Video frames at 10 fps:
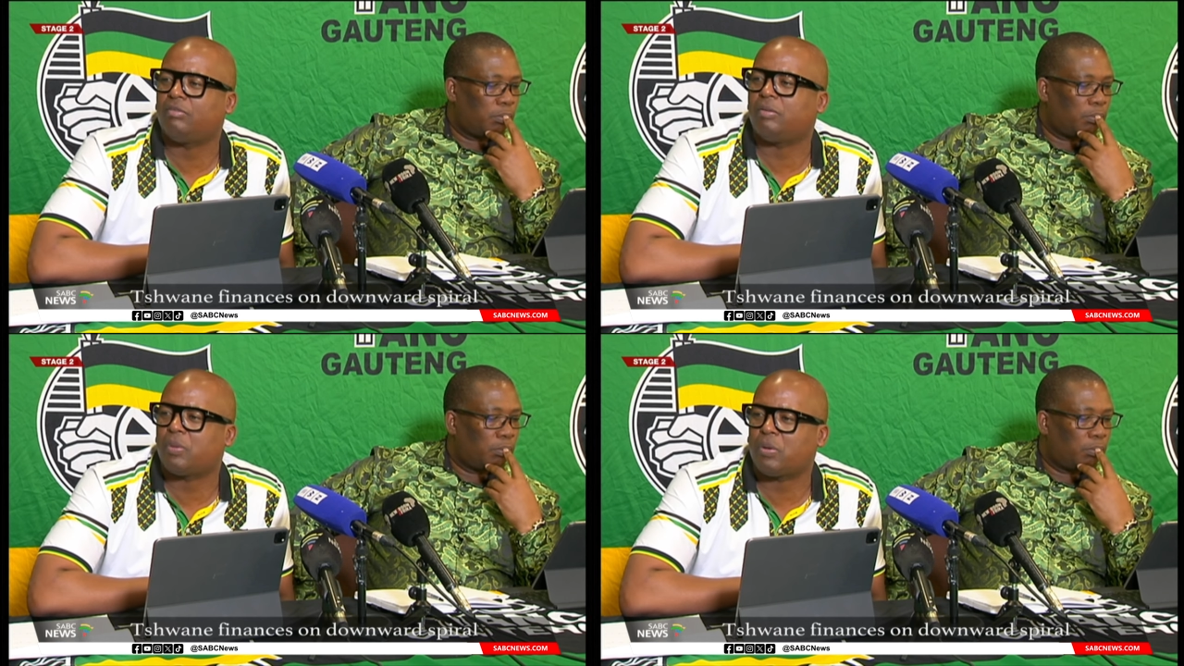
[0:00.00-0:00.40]

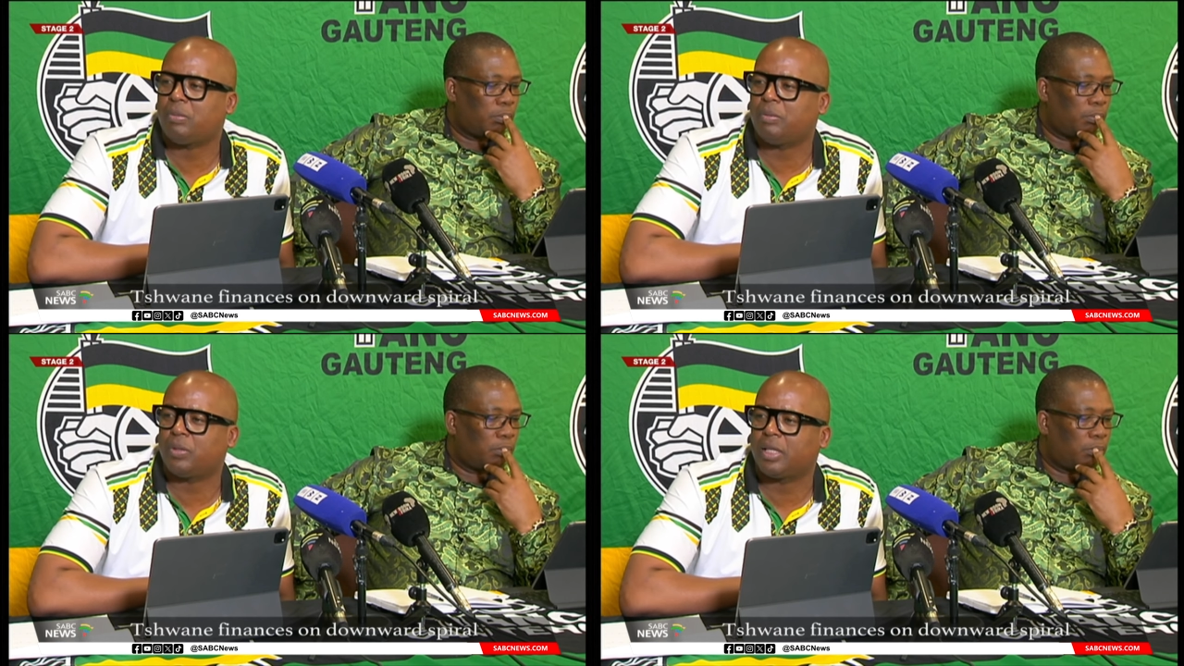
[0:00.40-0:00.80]
Speaker 1: we have a
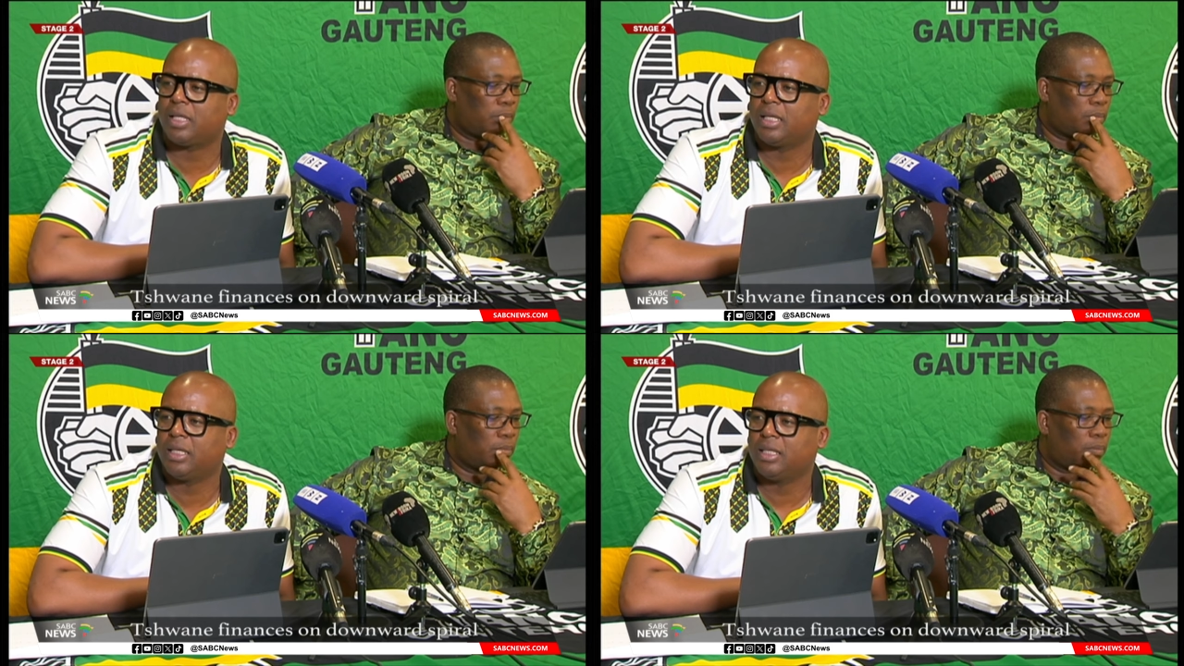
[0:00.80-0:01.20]
problem
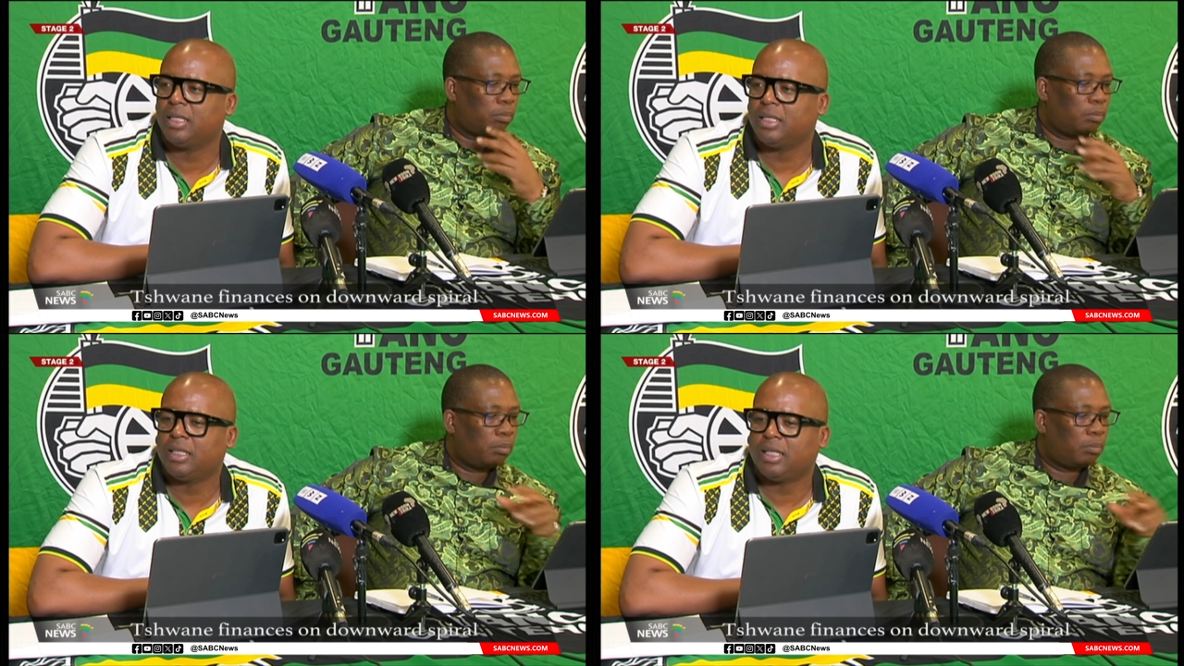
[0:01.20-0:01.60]
with.
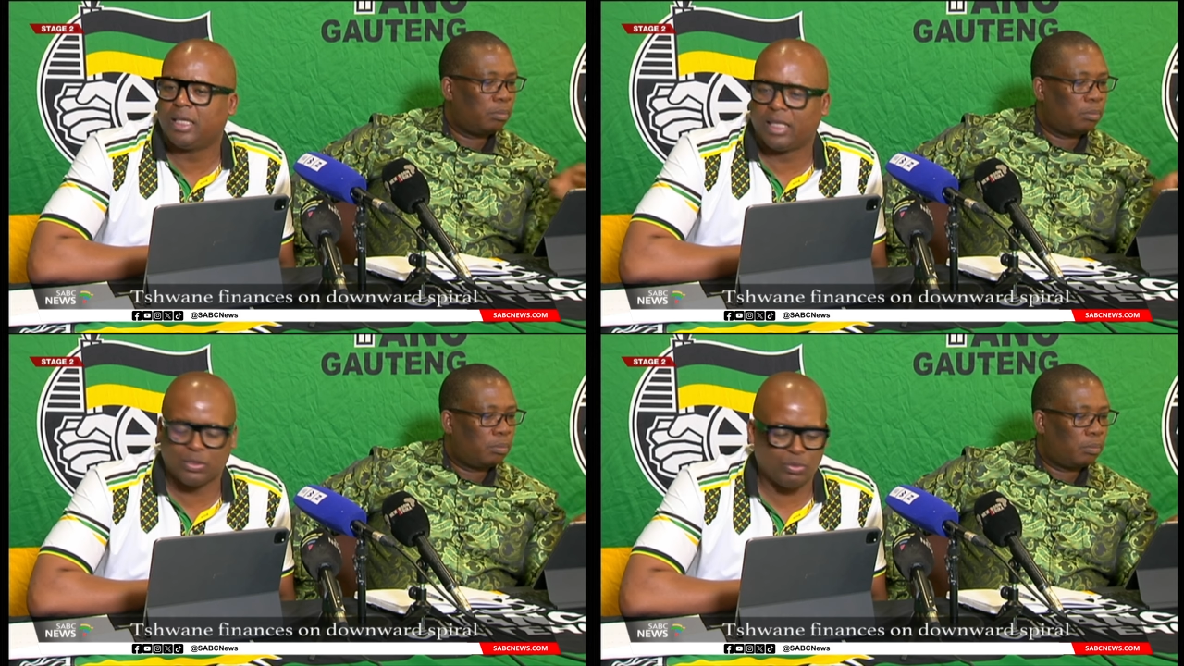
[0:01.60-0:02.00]

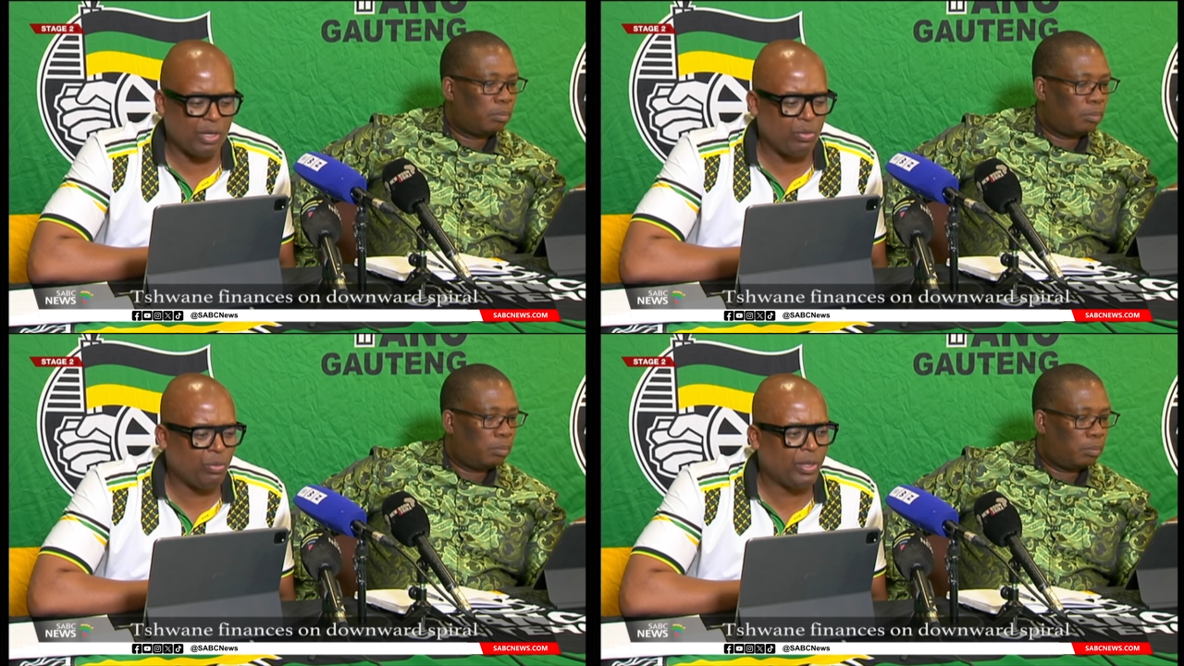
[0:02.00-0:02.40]
And that's
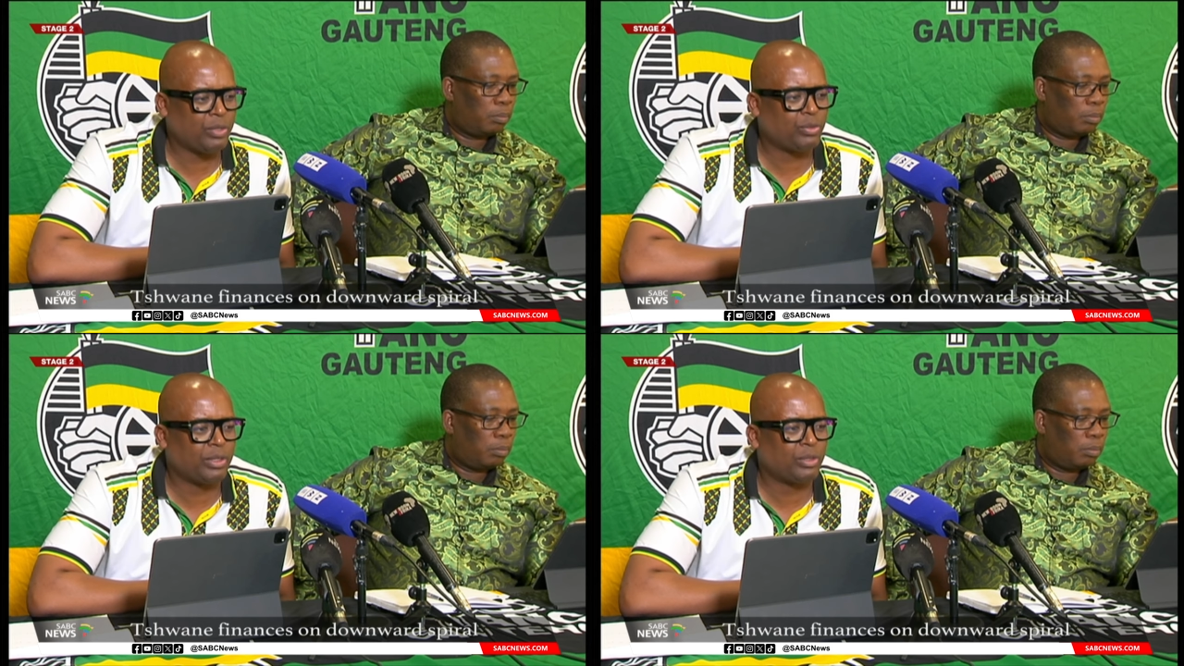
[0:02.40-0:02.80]
why we
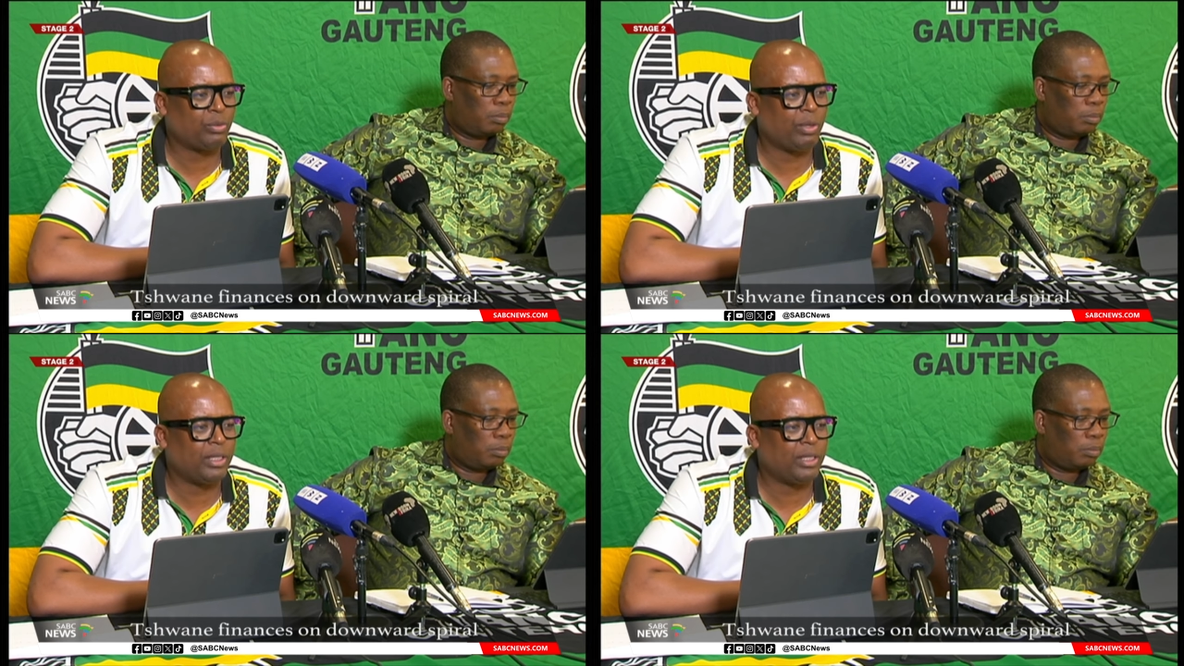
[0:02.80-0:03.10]
went to this